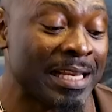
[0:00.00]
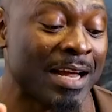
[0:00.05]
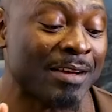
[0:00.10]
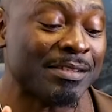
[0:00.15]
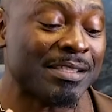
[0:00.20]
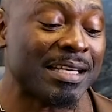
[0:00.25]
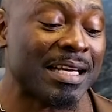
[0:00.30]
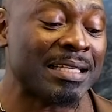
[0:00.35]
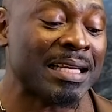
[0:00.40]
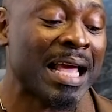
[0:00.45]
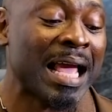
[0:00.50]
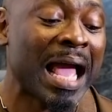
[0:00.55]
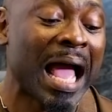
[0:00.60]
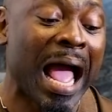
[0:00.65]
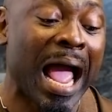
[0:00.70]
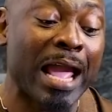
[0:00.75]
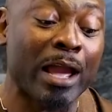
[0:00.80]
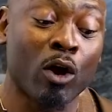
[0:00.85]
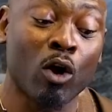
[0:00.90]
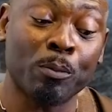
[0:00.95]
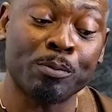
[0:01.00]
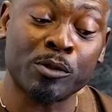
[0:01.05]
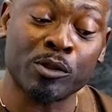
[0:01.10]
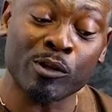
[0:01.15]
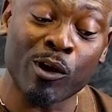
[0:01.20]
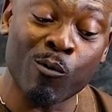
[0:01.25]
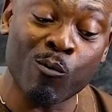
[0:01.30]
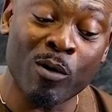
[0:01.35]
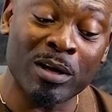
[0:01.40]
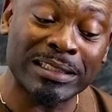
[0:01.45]
He now said, I hope
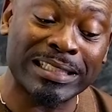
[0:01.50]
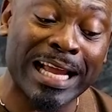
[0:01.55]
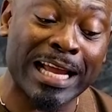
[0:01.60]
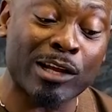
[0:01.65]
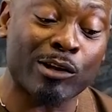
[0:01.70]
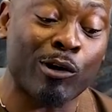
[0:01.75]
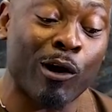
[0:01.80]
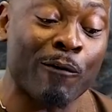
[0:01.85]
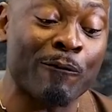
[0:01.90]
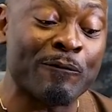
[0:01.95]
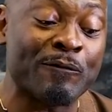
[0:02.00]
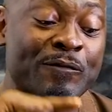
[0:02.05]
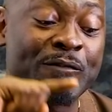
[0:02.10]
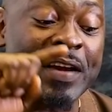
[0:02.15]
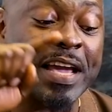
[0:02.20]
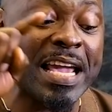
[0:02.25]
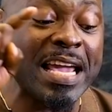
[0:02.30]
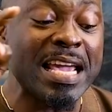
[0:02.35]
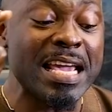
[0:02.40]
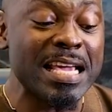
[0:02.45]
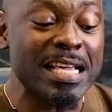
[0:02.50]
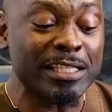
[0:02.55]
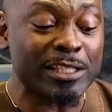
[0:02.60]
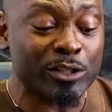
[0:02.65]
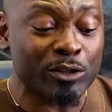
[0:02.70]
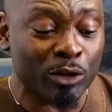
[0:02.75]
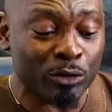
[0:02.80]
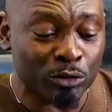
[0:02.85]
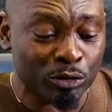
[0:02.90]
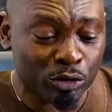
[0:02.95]
someone can
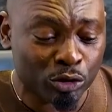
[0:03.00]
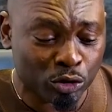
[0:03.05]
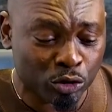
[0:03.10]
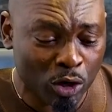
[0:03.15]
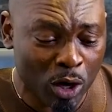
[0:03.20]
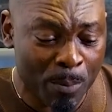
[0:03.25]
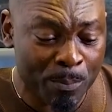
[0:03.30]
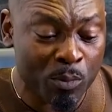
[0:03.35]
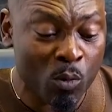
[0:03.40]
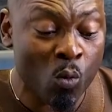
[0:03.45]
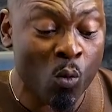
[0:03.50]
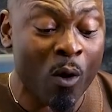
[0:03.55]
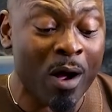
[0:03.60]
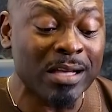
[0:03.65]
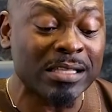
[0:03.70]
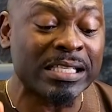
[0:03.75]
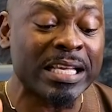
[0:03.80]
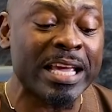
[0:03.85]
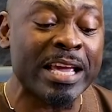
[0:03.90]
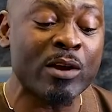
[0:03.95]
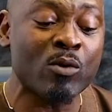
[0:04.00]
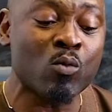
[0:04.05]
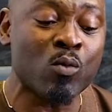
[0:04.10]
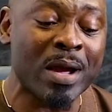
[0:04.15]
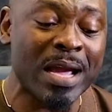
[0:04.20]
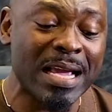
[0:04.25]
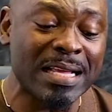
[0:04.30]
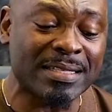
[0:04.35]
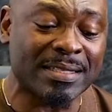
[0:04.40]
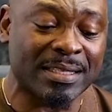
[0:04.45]
convince Donald Trump once he
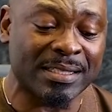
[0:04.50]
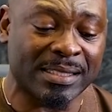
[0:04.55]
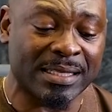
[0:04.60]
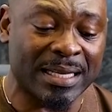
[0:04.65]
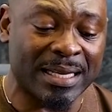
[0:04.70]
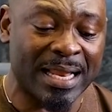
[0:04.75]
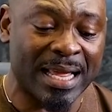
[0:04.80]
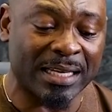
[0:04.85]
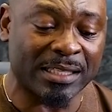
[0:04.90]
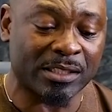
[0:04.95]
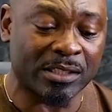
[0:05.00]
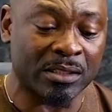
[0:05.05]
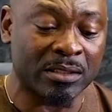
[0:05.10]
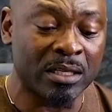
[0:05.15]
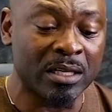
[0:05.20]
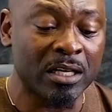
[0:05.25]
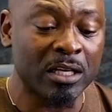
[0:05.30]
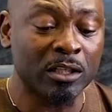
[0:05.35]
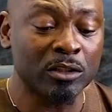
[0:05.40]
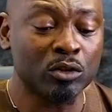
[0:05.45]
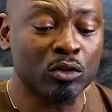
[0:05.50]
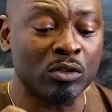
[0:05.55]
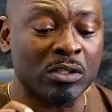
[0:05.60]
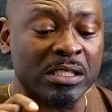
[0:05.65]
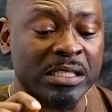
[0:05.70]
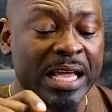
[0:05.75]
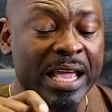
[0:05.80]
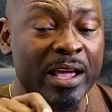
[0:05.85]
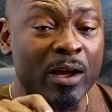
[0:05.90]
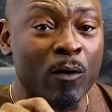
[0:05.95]
wins this election to
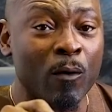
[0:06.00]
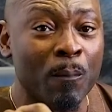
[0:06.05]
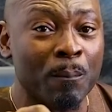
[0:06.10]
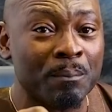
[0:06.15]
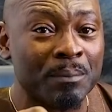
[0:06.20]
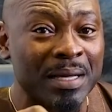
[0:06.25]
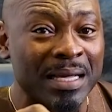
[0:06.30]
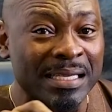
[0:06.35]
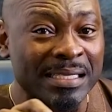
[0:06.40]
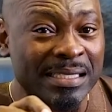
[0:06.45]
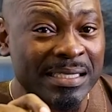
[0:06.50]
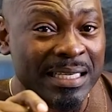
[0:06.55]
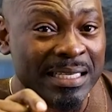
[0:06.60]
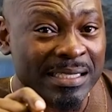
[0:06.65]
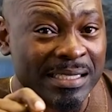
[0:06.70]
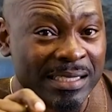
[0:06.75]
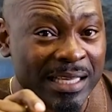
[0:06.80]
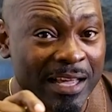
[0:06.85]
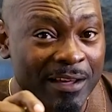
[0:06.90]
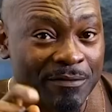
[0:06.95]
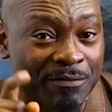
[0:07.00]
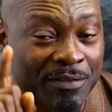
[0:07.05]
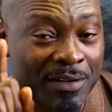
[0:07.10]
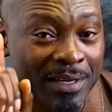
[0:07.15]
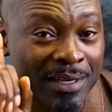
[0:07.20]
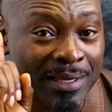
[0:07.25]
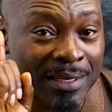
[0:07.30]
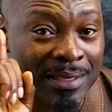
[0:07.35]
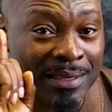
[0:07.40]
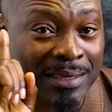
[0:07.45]
stay home and stay safe.
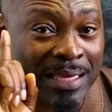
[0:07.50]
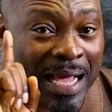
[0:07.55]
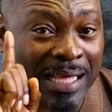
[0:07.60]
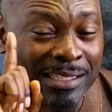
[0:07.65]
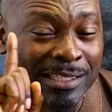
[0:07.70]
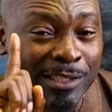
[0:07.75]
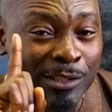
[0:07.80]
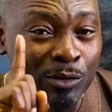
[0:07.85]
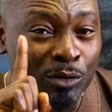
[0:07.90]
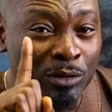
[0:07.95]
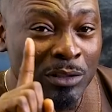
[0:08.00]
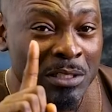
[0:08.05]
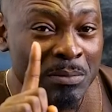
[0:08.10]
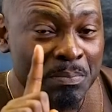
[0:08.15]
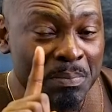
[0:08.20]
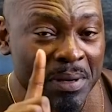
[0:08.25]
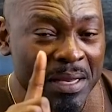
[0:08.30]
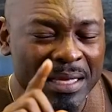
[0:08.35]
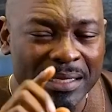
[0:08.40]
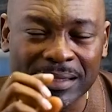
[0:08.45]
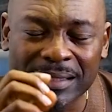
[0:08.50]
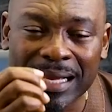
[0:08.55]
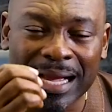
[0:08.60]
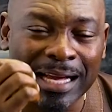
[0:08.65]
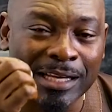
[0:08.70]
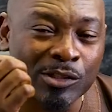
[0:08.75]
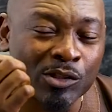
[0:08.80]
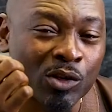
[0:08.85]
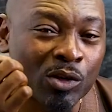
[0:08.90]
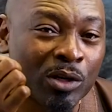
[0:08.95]
That's the only place
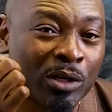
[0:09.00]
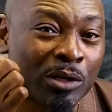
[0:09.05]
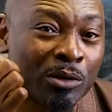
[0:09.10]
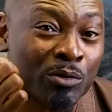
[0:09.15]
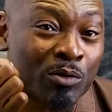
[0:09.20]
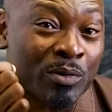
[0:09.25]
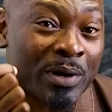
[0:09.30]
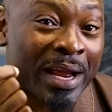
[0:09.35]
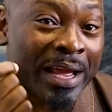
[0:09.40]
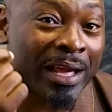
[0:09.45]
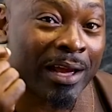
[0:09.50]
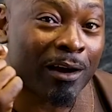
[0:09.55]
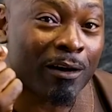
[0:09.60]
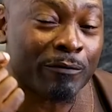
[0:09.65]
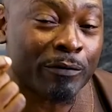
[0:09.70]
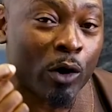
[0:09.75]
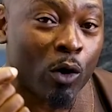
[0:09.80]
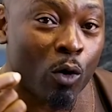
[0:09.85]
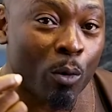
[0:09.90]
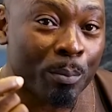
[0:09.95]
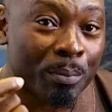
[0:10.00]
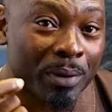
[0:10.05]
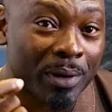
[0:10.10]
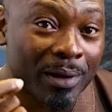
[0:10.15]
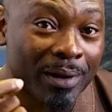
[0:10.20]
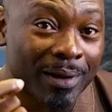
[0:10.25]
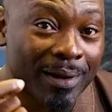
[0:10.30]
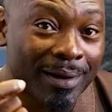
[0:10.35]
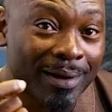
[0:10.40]
I saw a ray of hope.